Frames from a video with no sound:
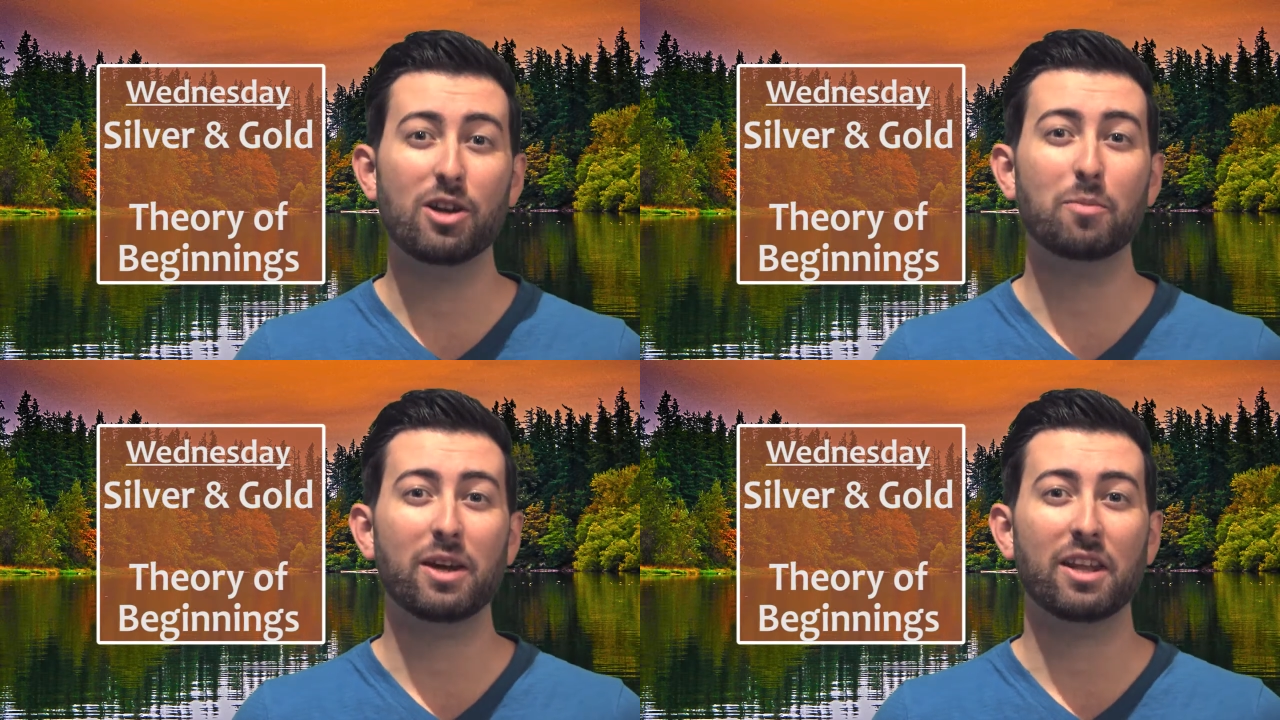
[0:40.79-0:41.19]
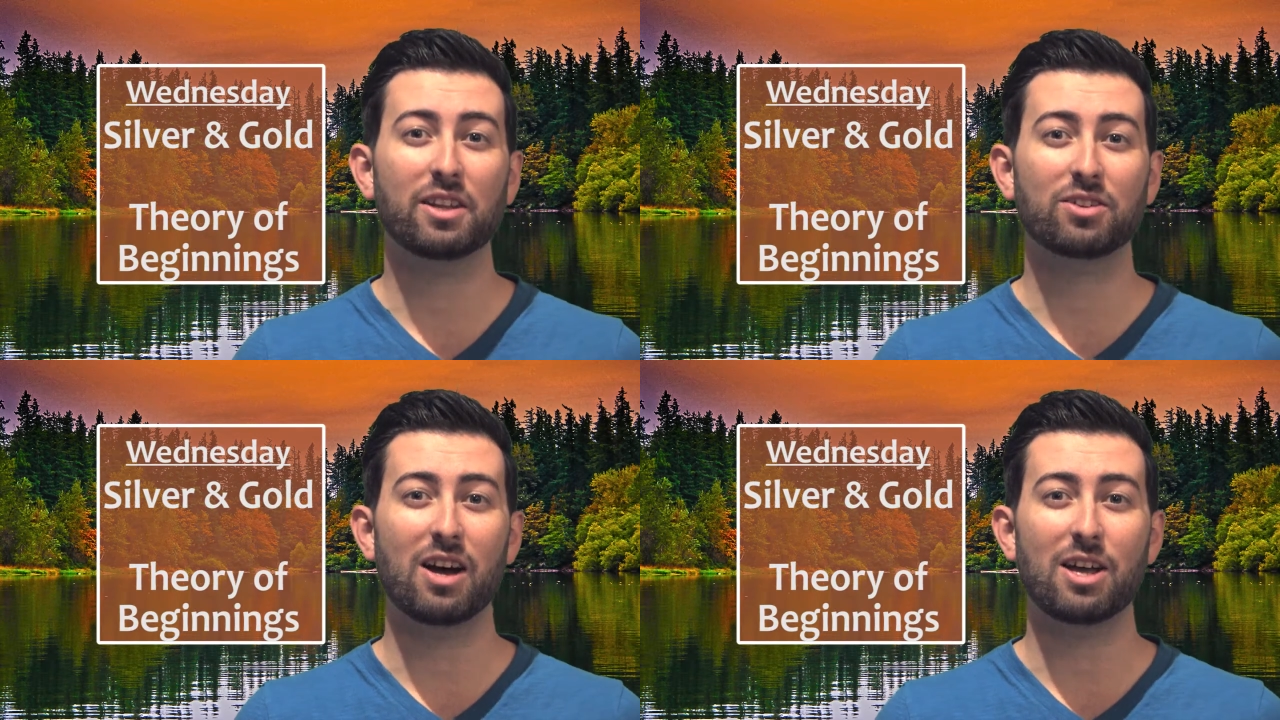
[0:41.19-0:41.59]
of
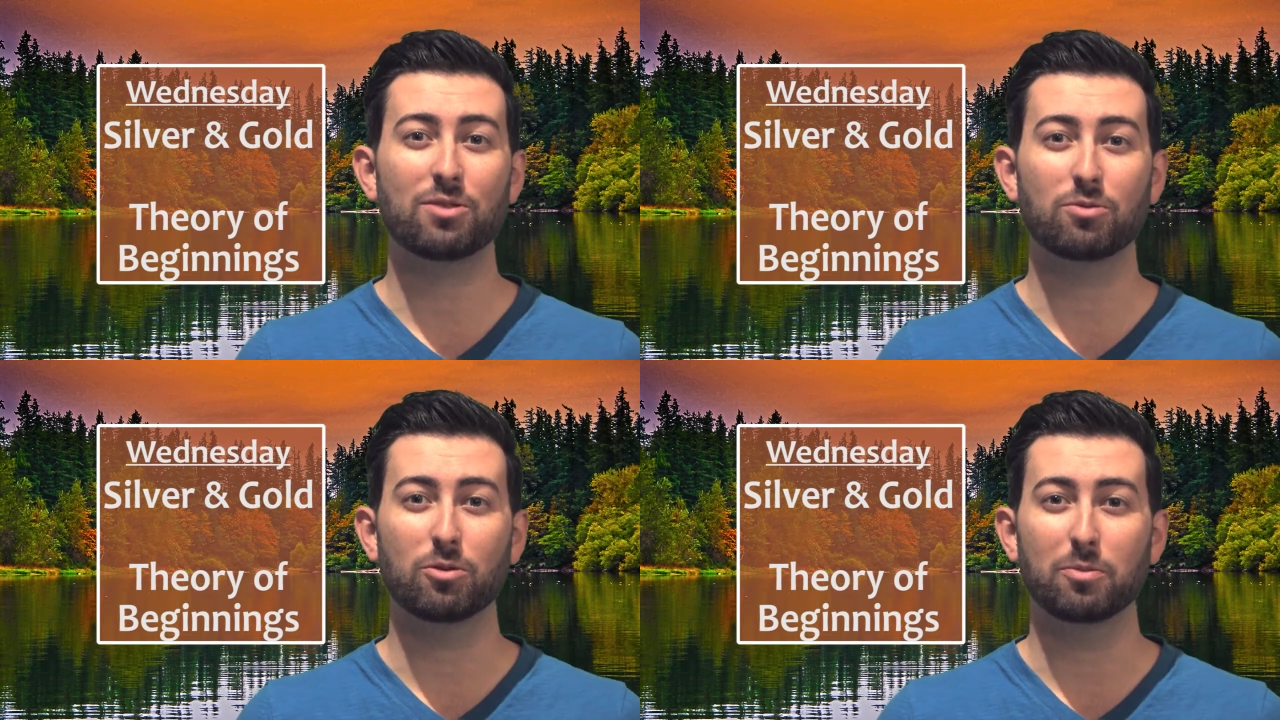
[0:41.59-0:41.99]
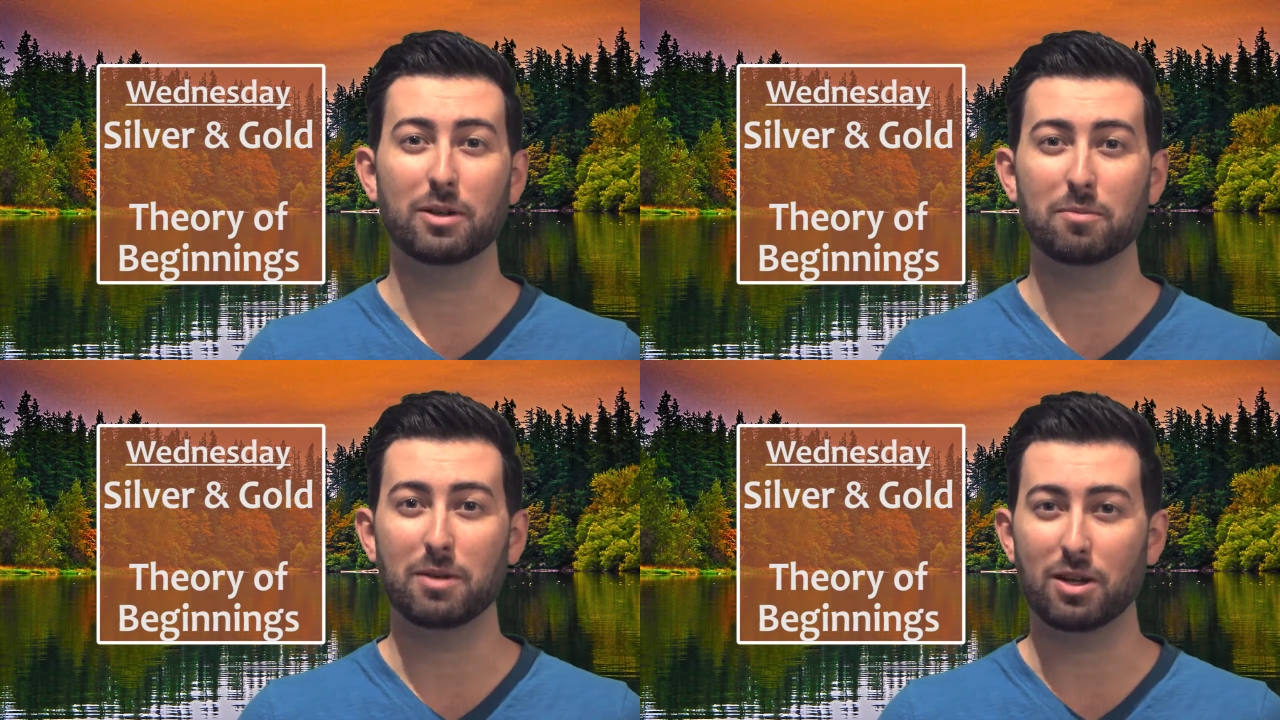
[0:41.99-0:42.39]
Beginnings class will be
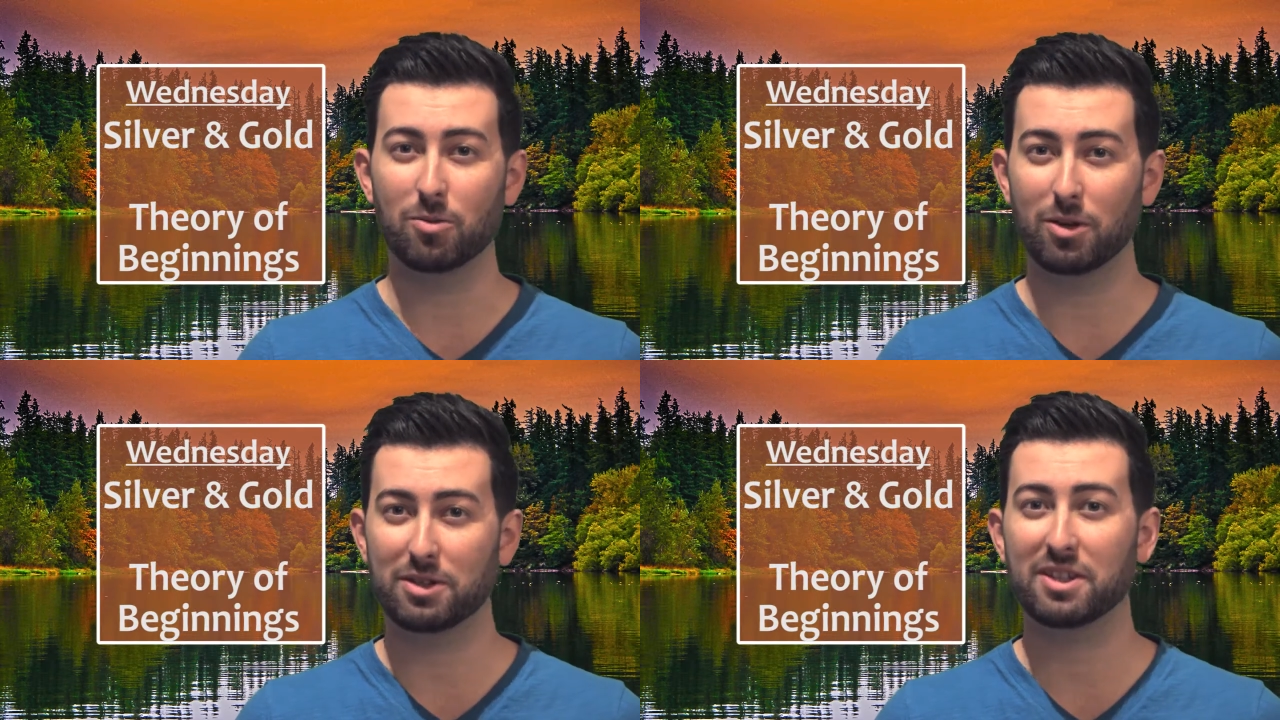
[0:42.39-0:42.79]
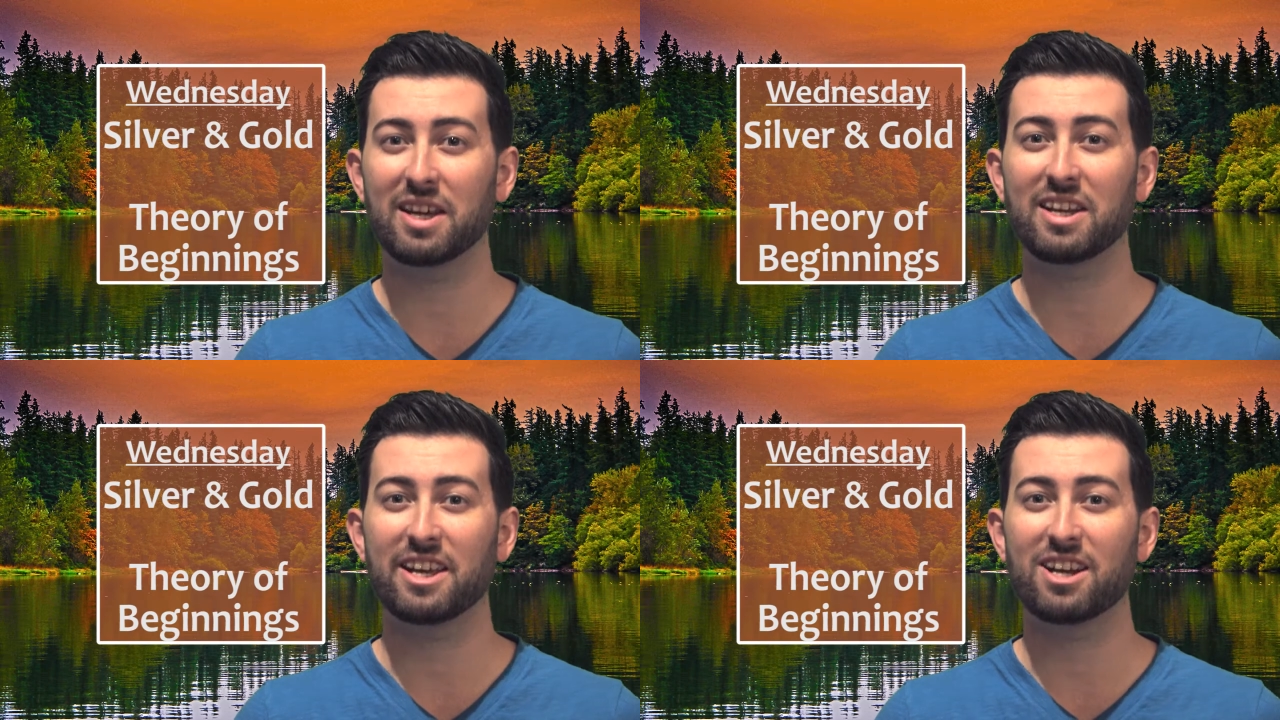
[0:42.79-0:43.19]
meeting once
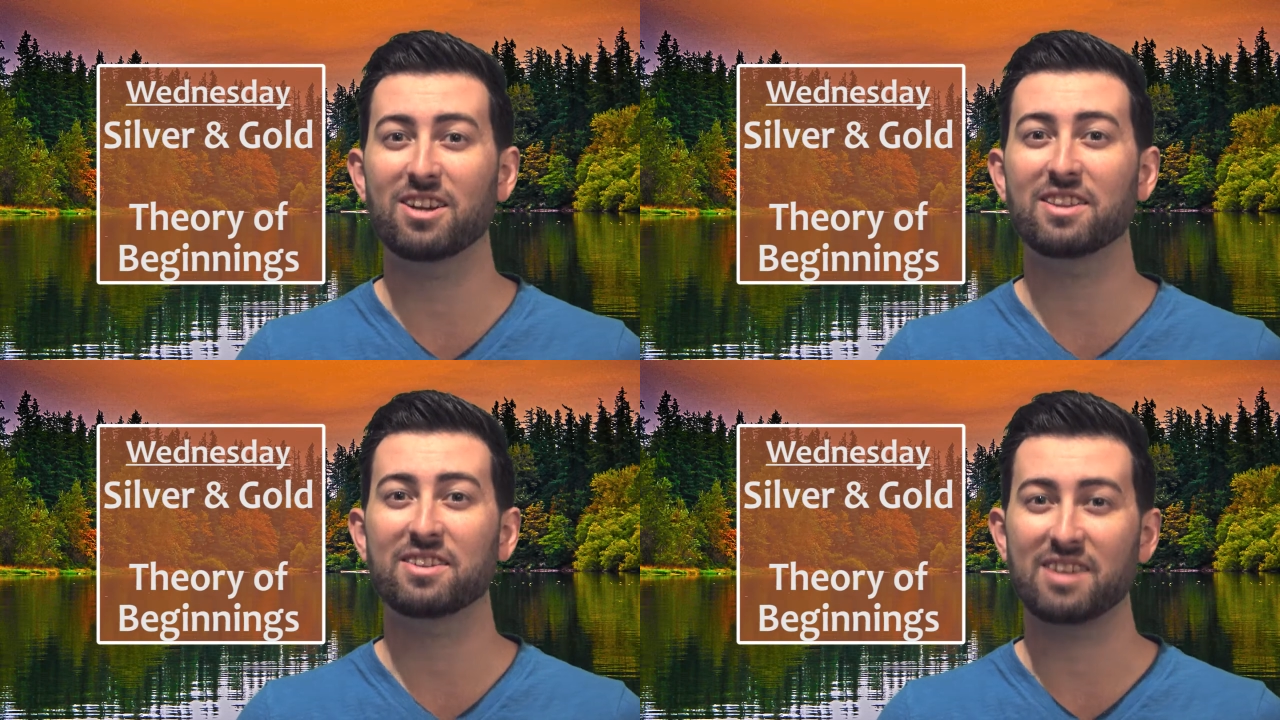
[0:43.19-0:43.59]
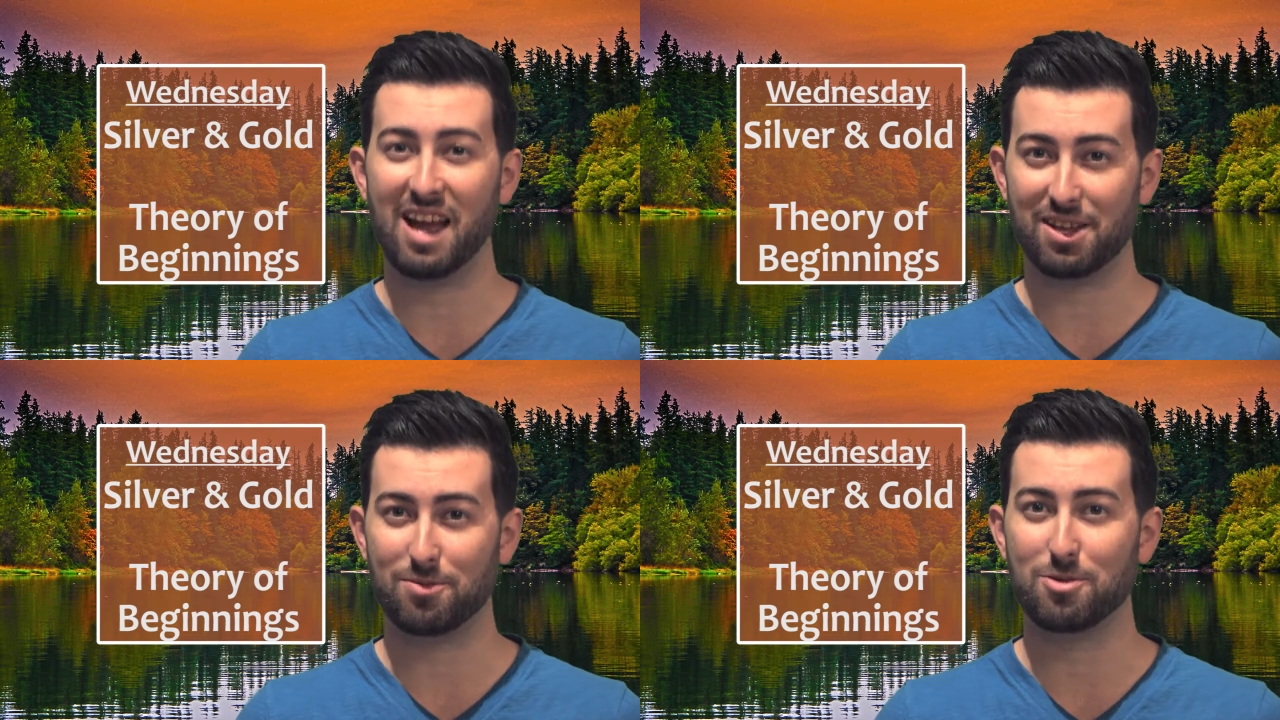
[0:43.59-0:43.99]
again here in the
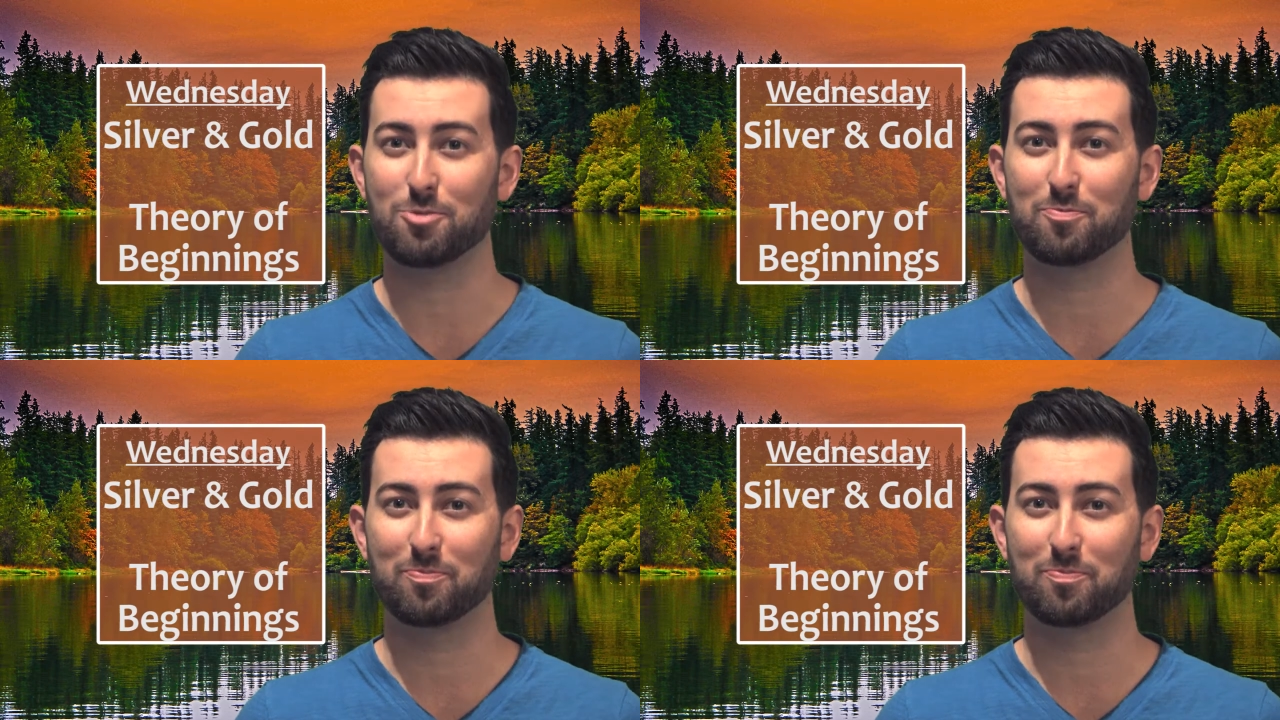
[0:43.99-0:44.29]
science room.